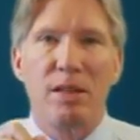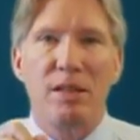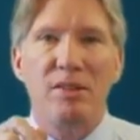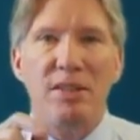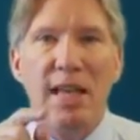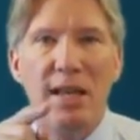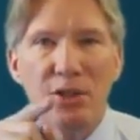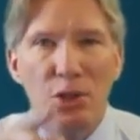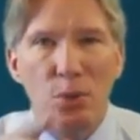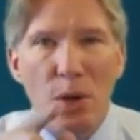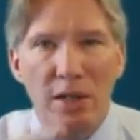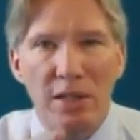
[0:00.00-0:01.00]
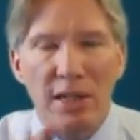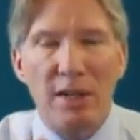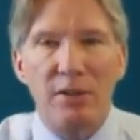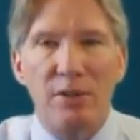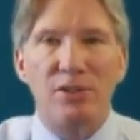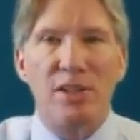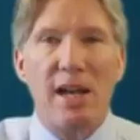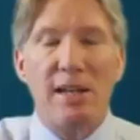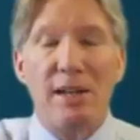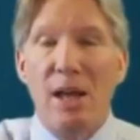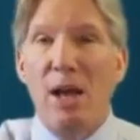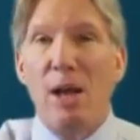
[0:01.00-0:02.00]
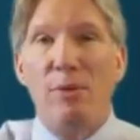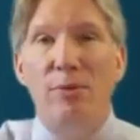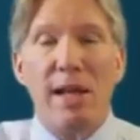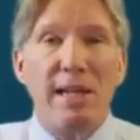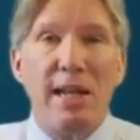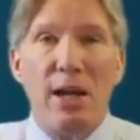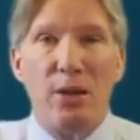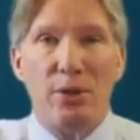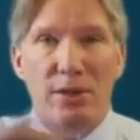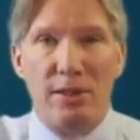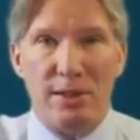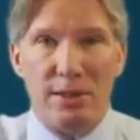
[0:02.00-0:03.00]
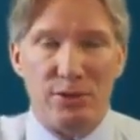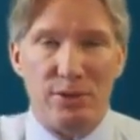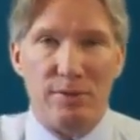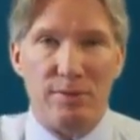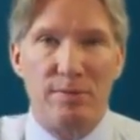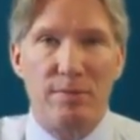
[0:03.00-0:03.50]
to get you on the other side of any health condition,